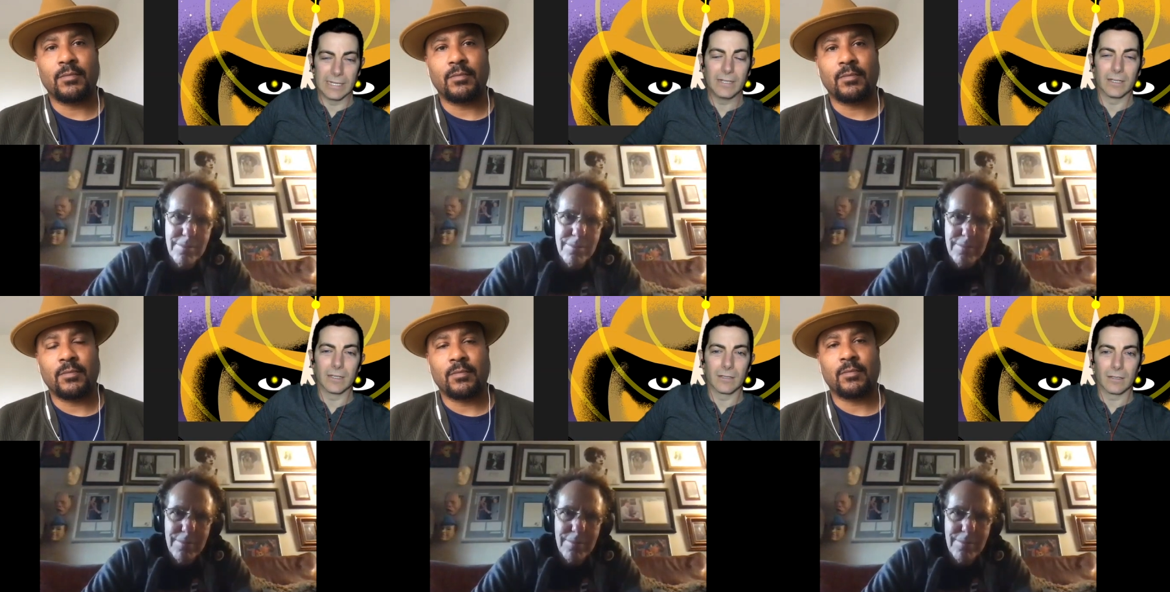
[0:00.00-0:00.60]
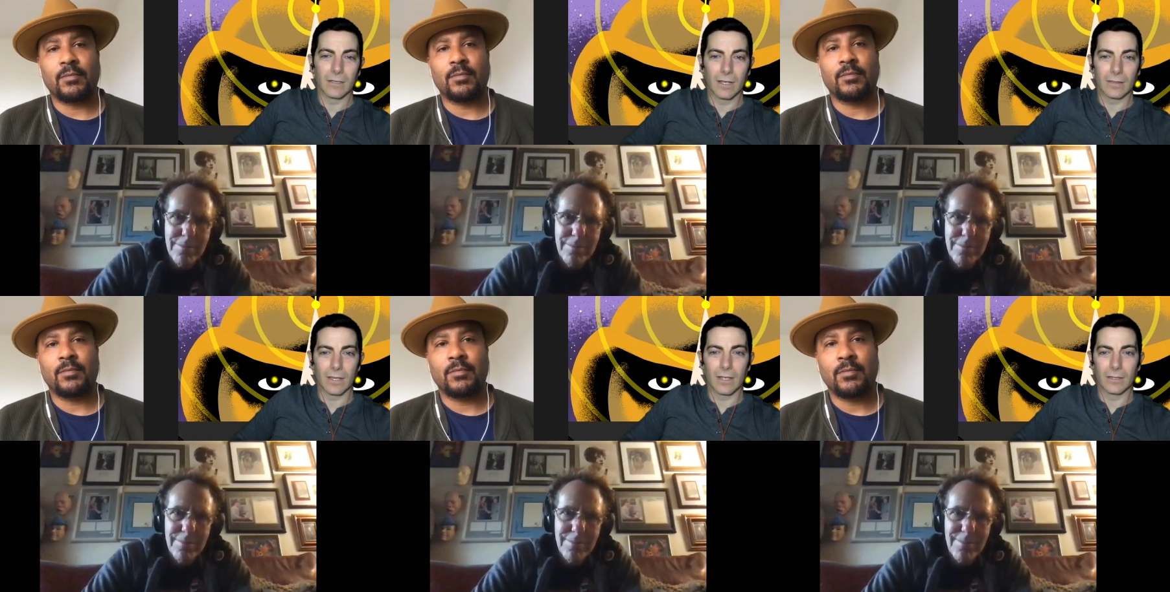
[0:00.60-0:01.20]
Speaker 1: eating
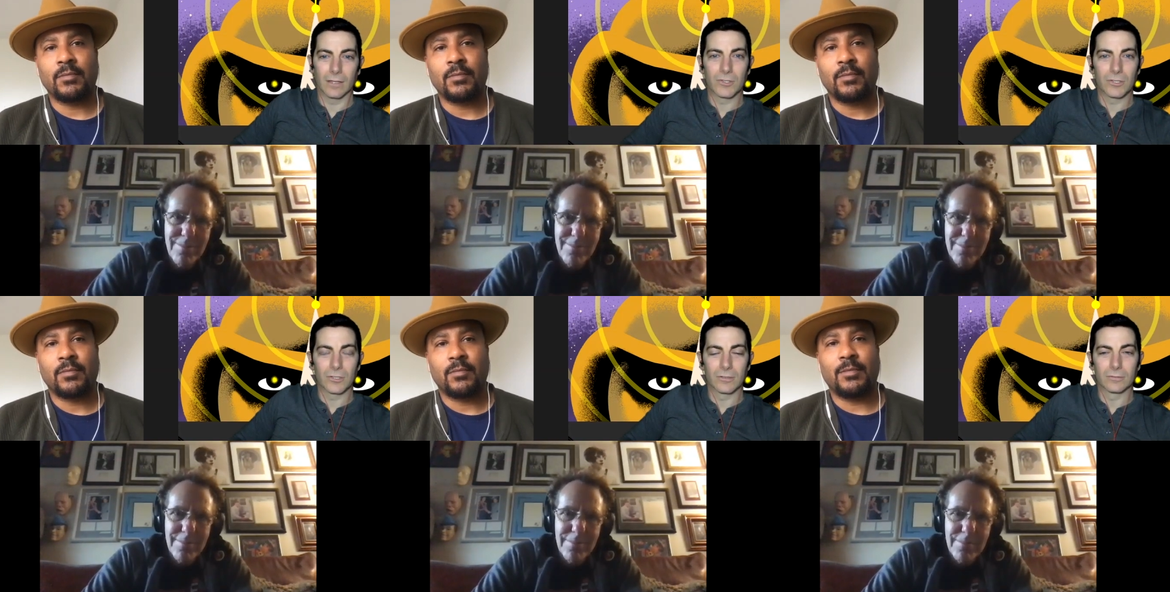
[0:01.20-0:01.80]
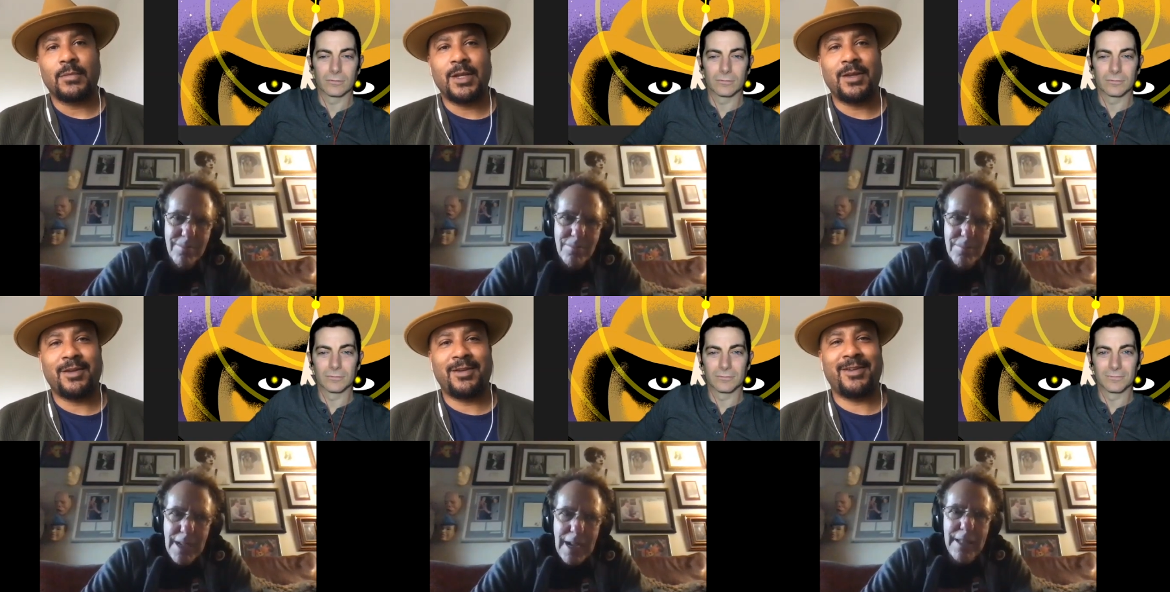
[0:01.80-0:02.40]
at that lunch?
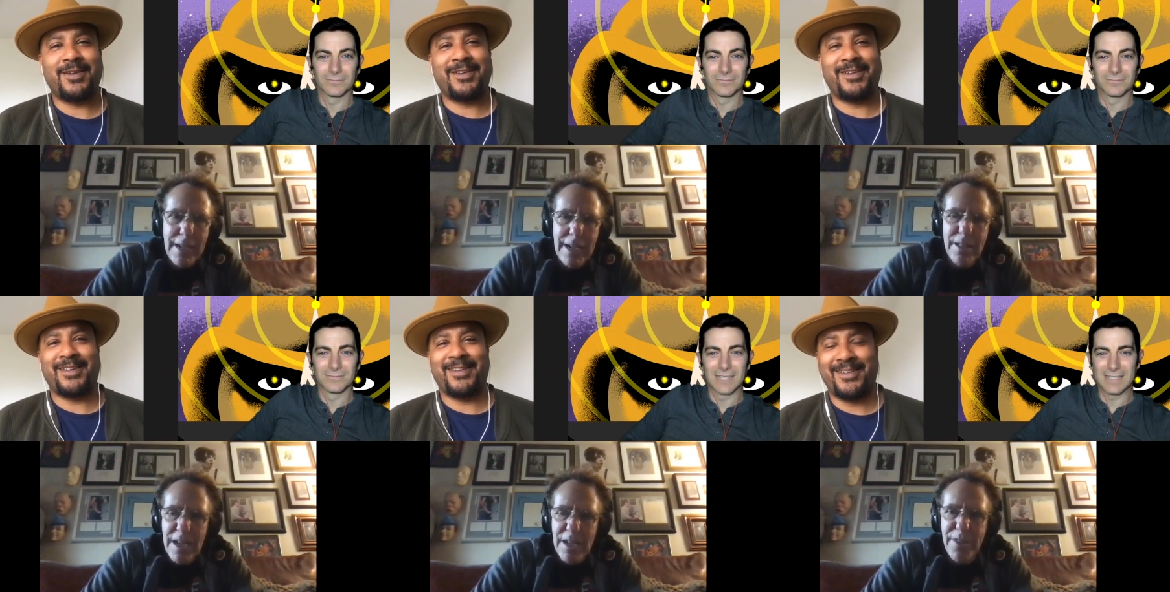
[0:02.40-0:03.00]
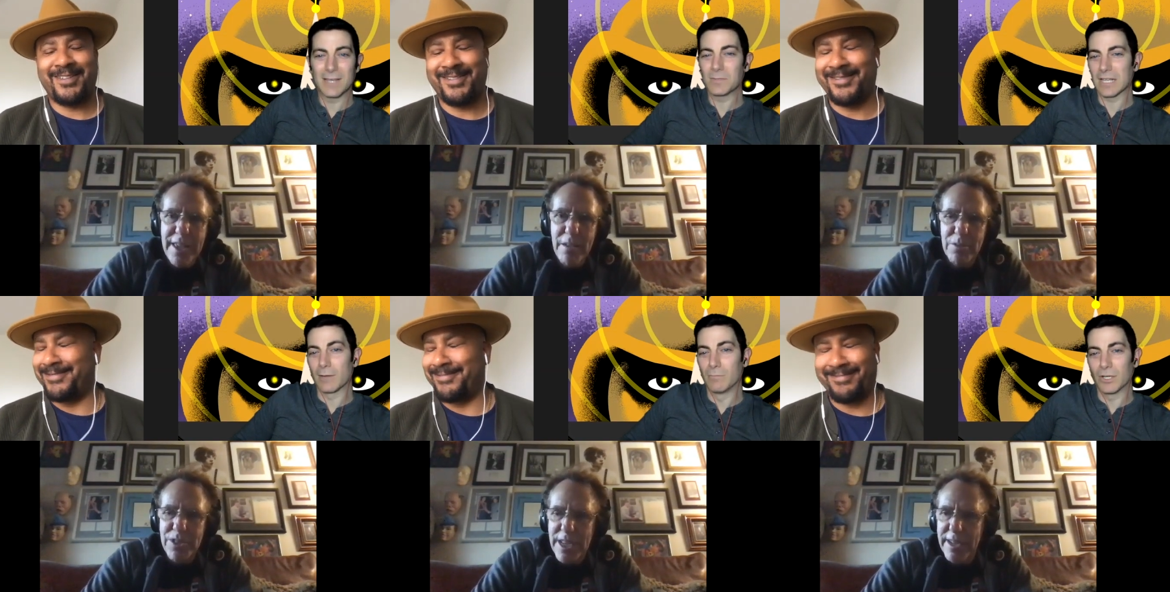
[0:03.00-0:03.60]
Speaker 2: I, I, I think he seems
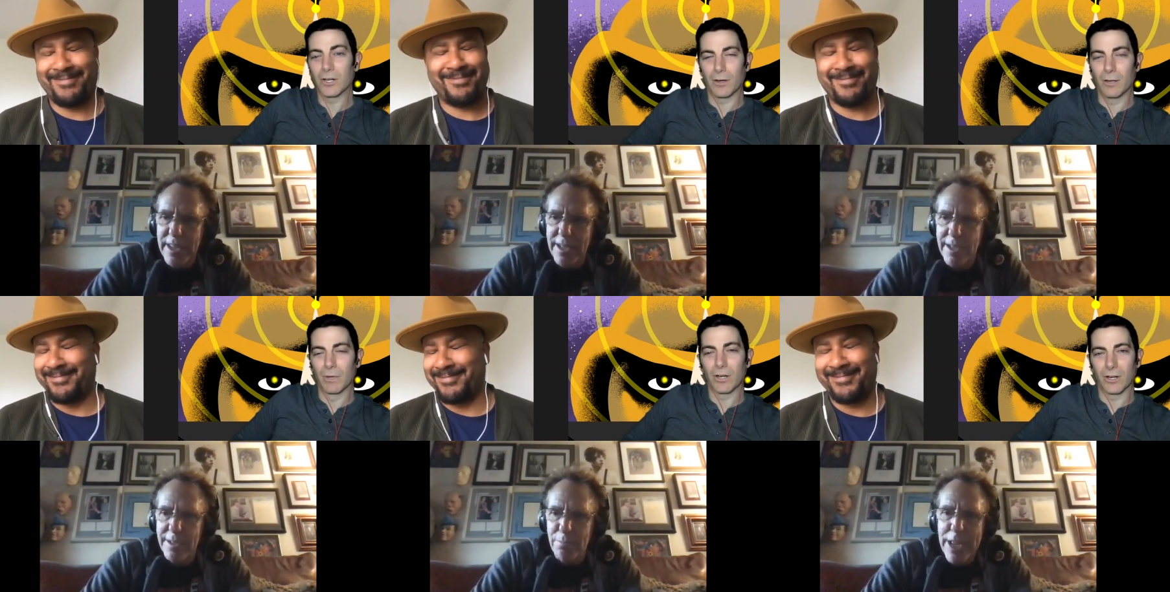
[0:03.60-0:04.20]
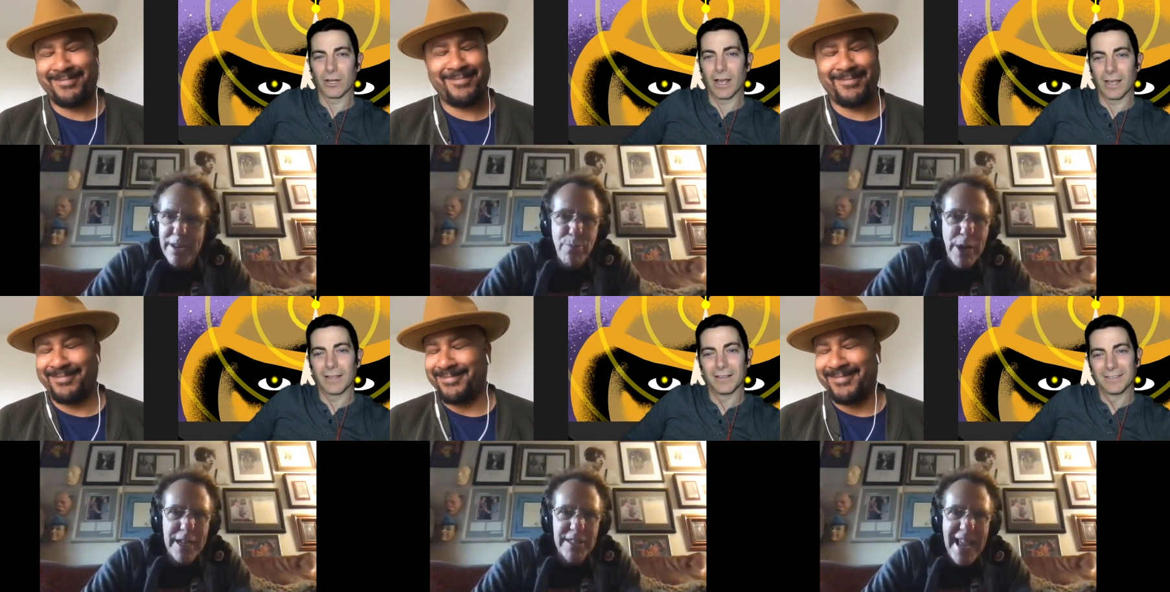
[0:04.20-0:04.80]
like
Speaker 1: a, bur- a burger
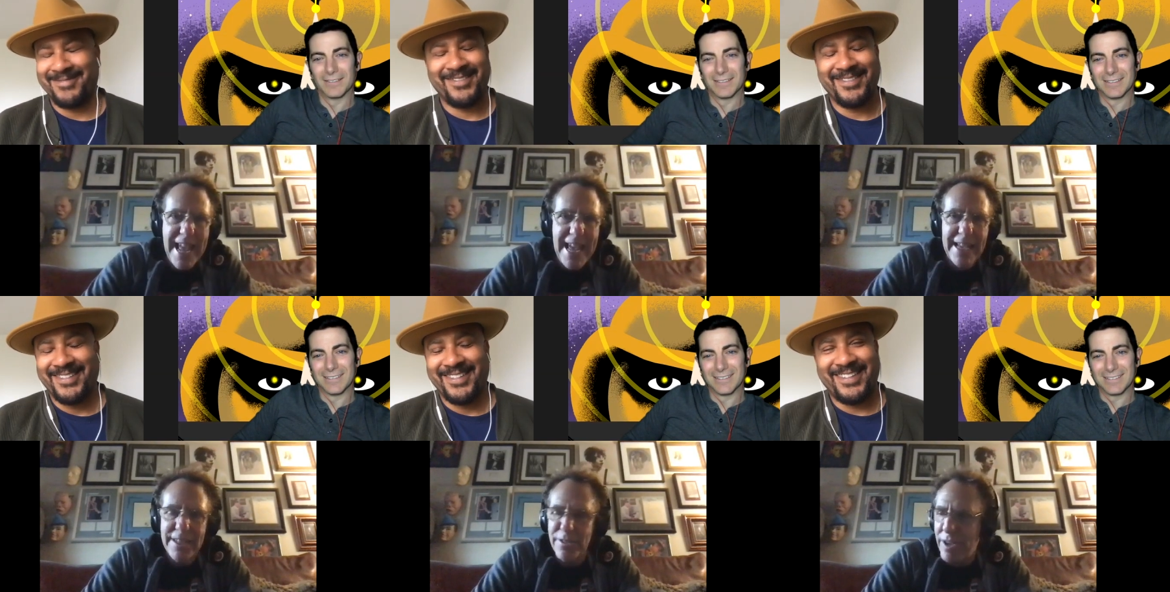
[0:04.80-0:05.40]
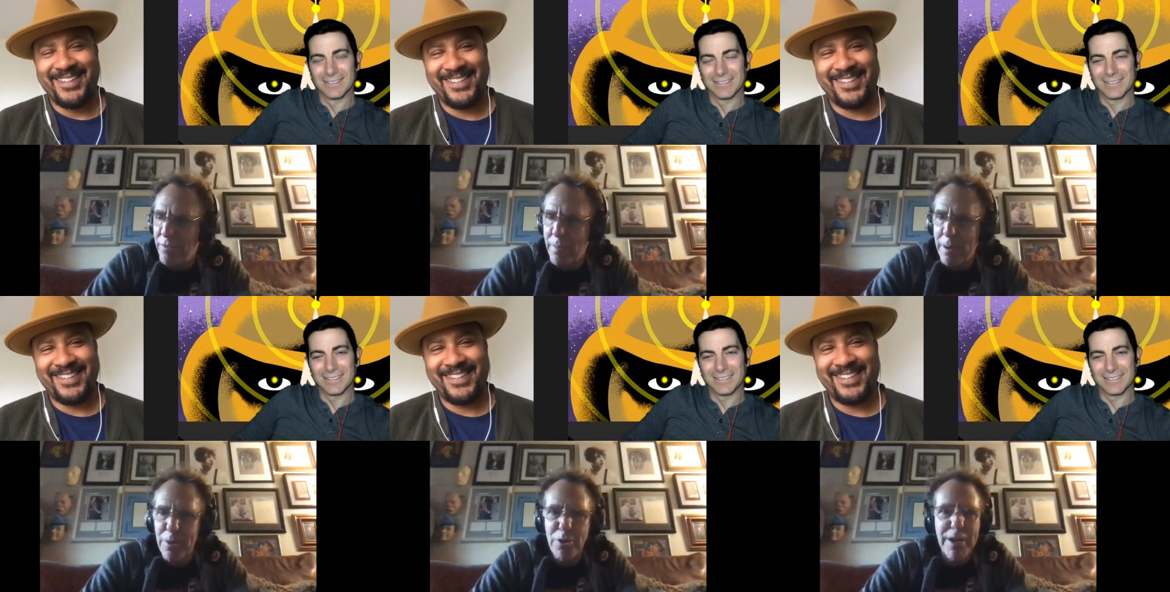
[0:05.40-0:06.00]
guy.
Speaker 2: And if I
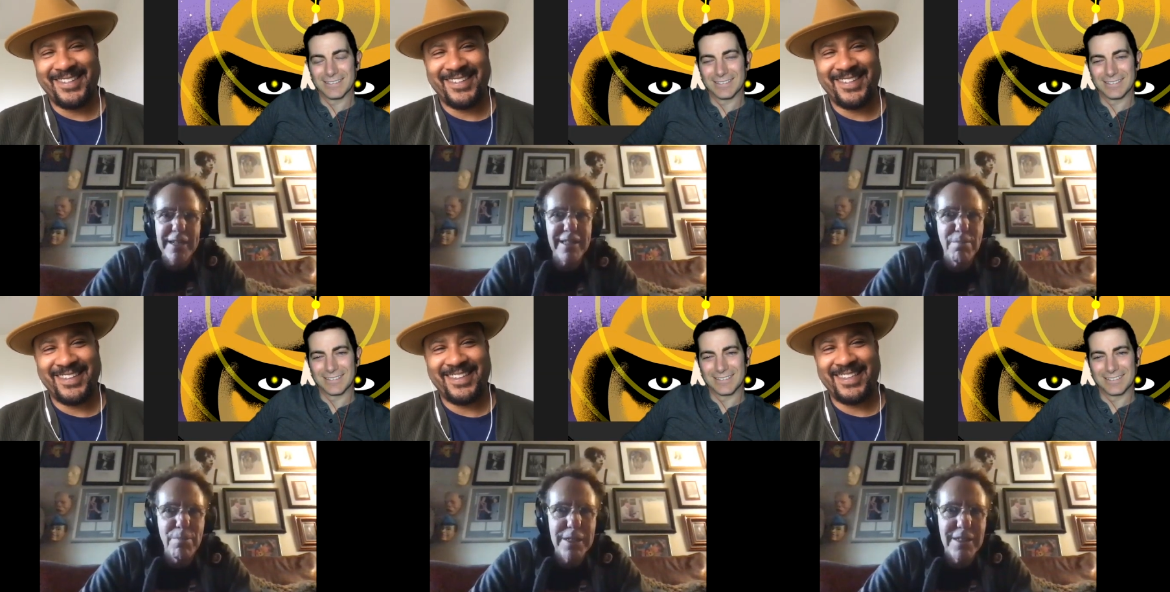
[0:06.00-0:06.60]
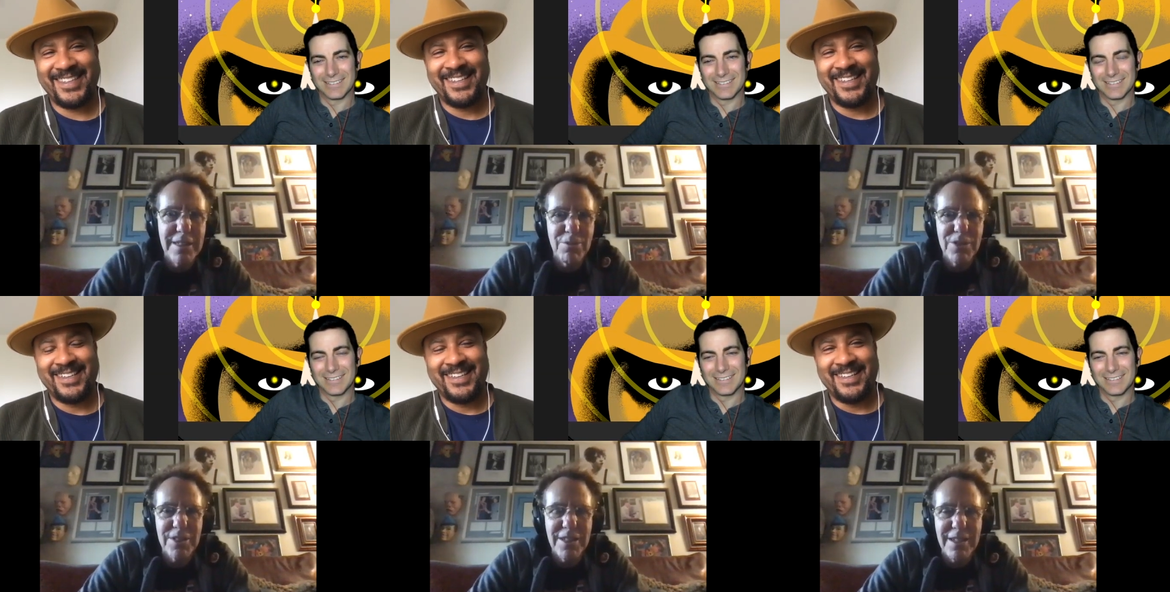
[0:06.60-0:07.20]
remember correctly, but it
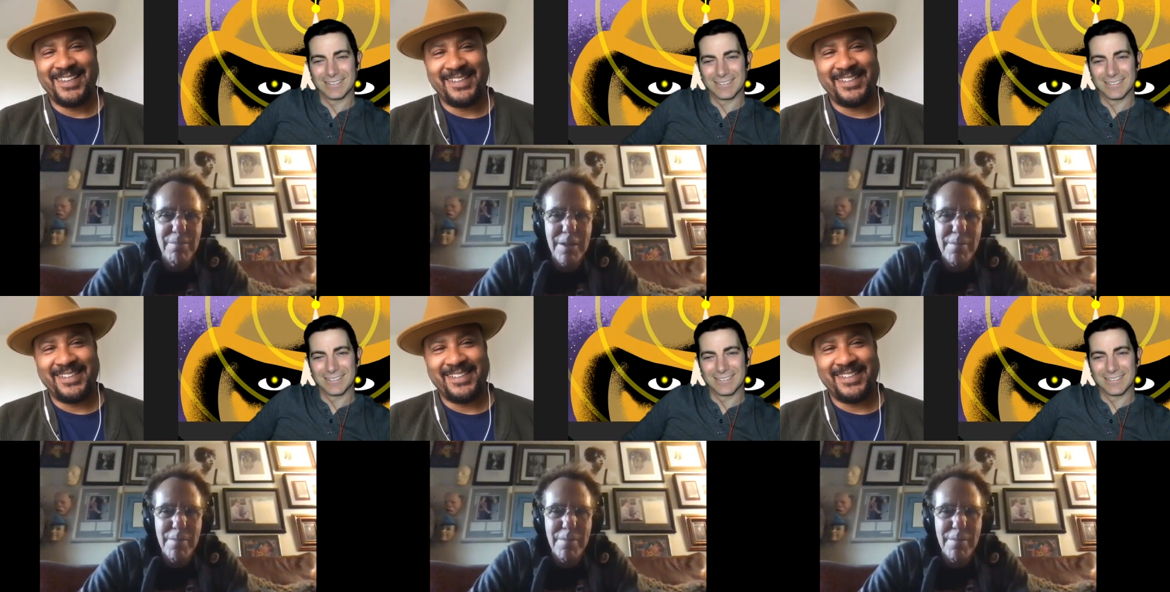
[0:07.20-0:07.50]
was uh, I might be